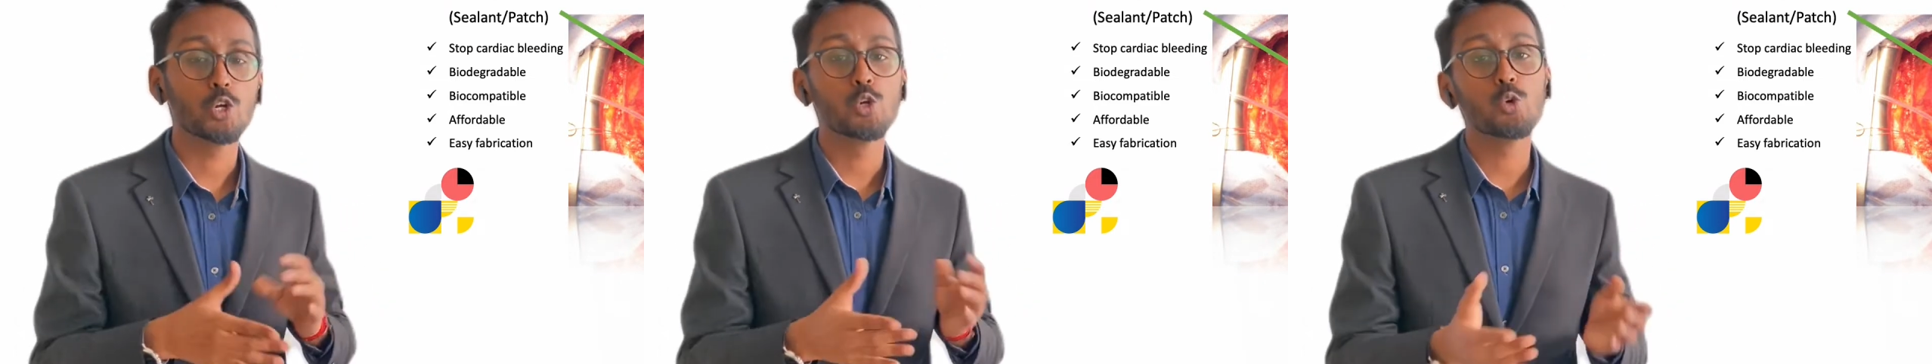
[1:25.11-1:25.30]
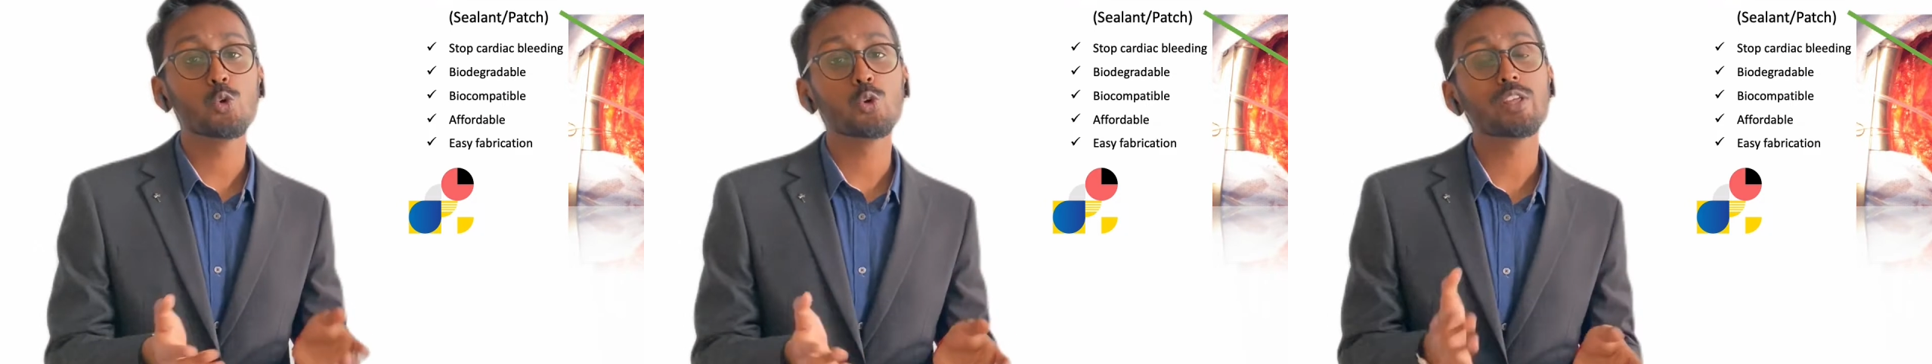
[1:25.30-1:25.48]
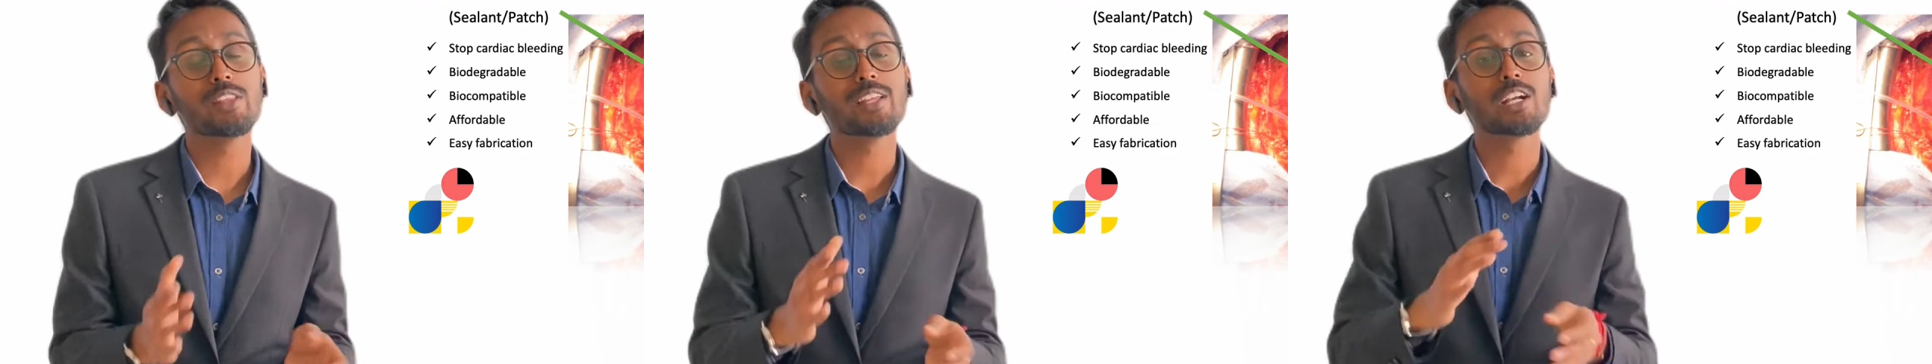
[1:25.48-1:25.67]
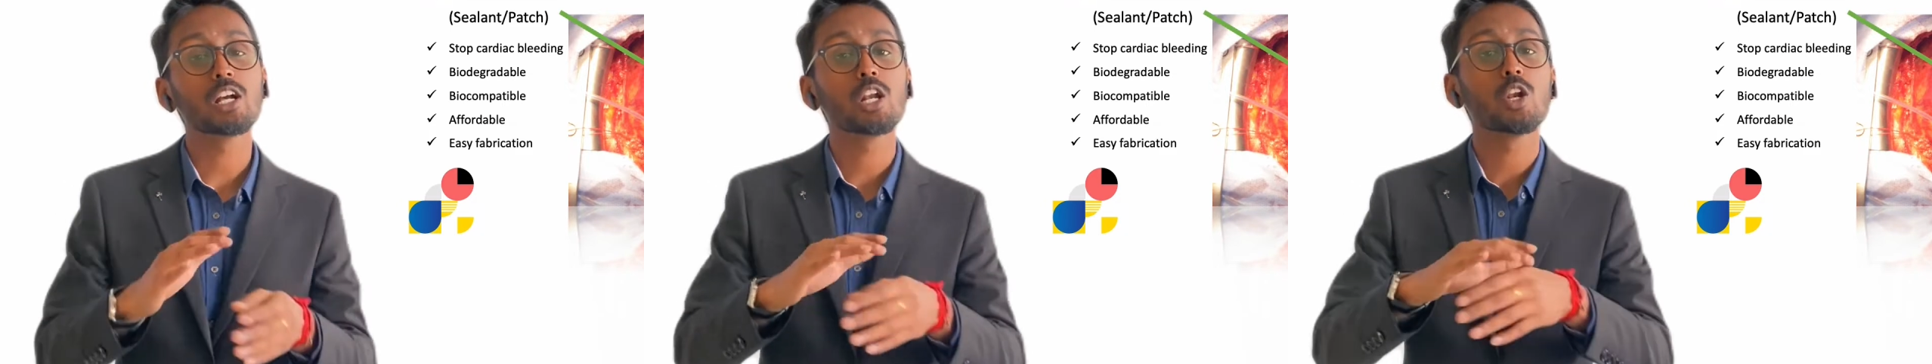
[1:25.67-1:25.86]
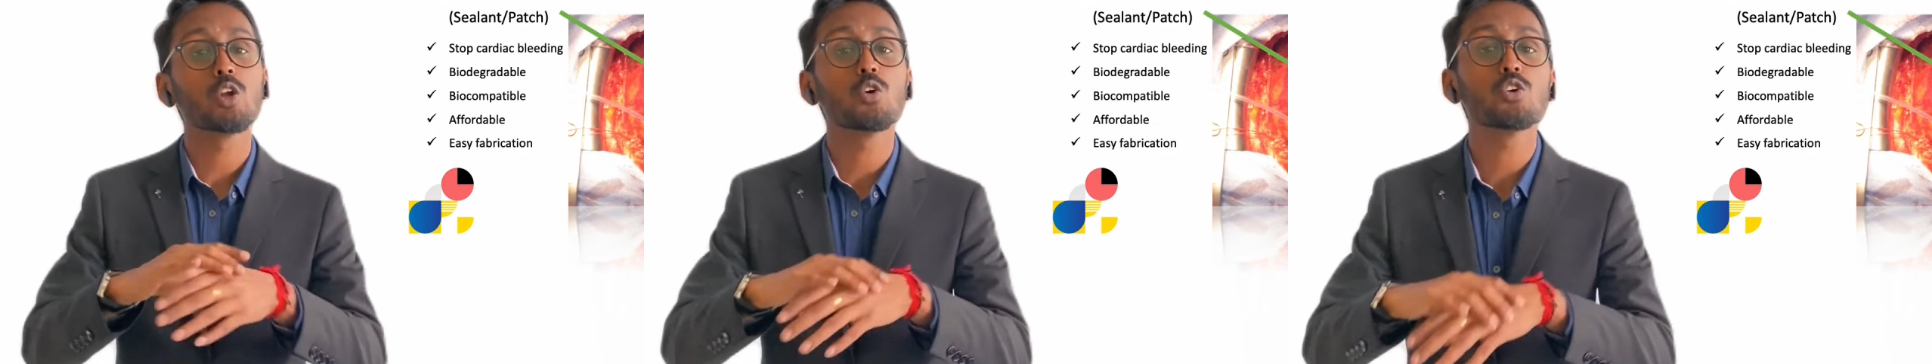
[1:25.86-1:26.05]
during the
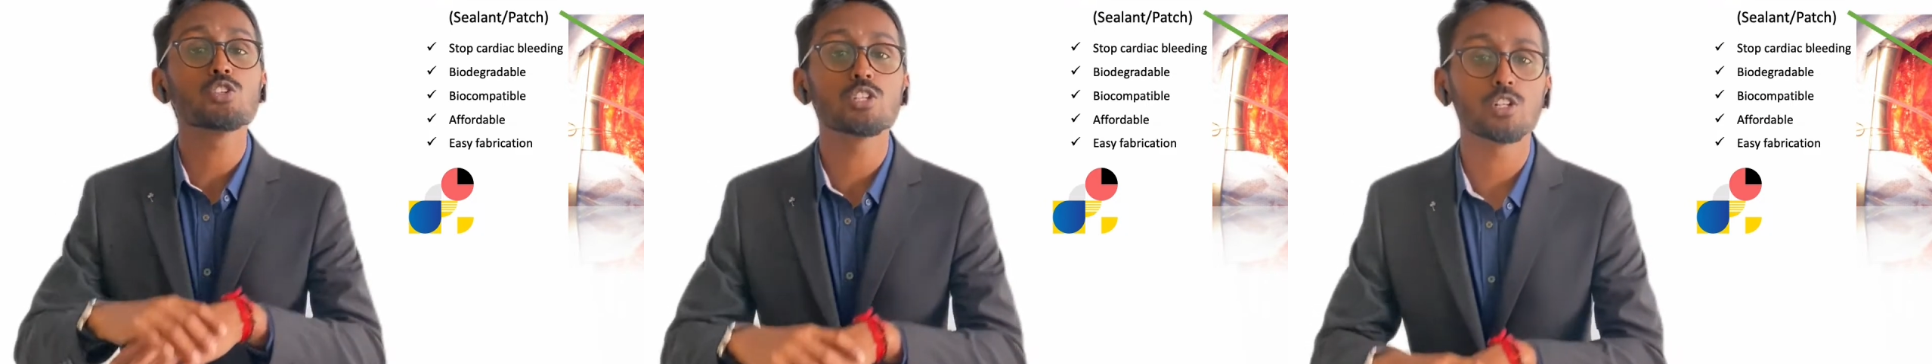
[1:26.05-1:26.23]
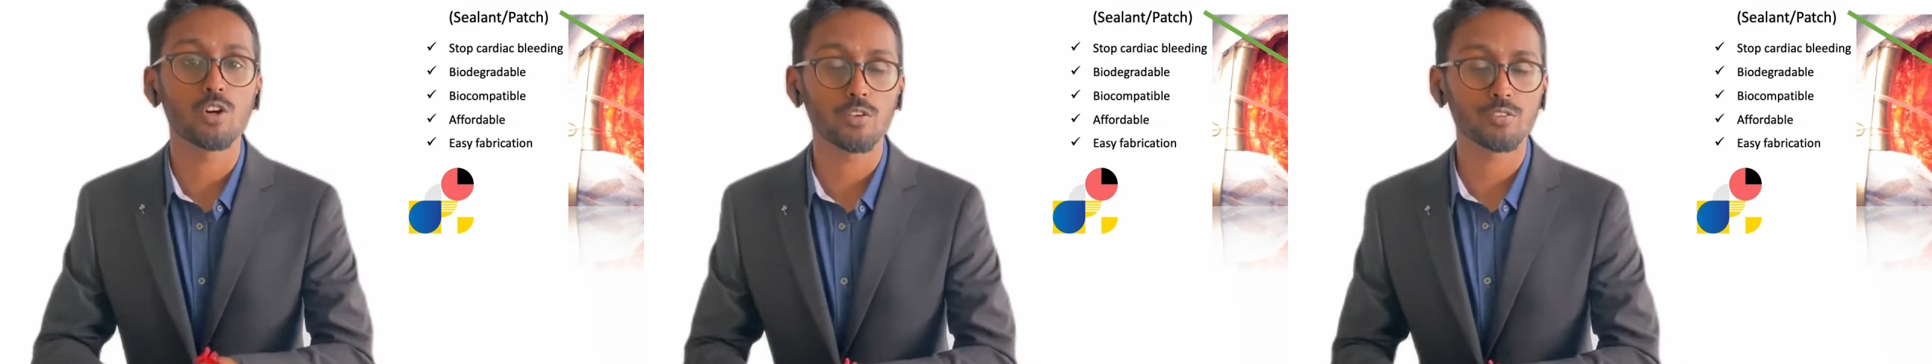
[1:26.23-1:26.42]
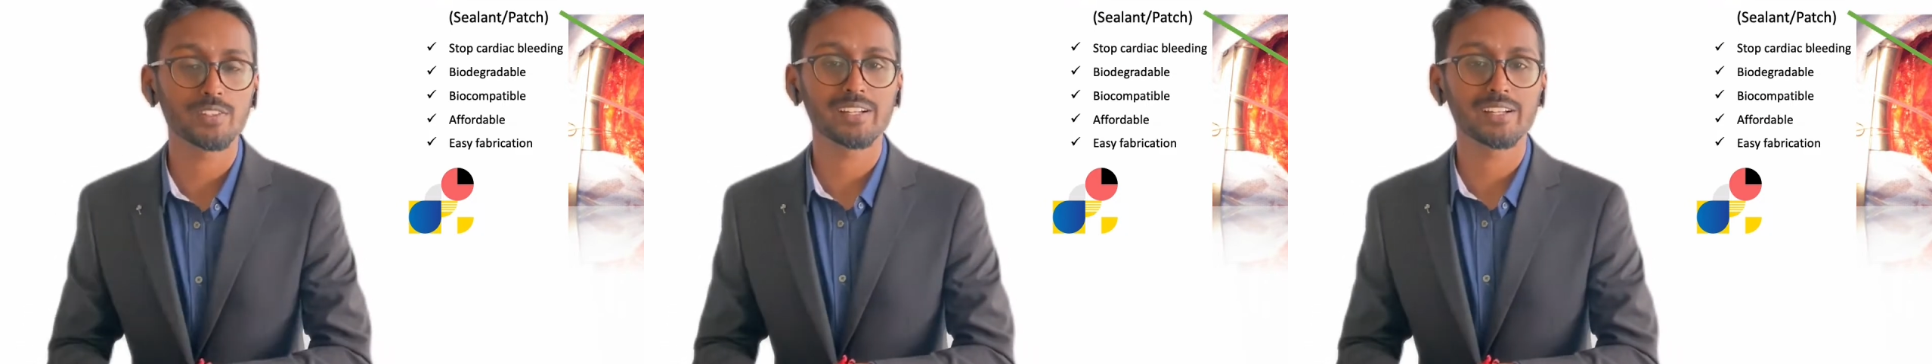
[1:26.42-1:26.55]
closure of the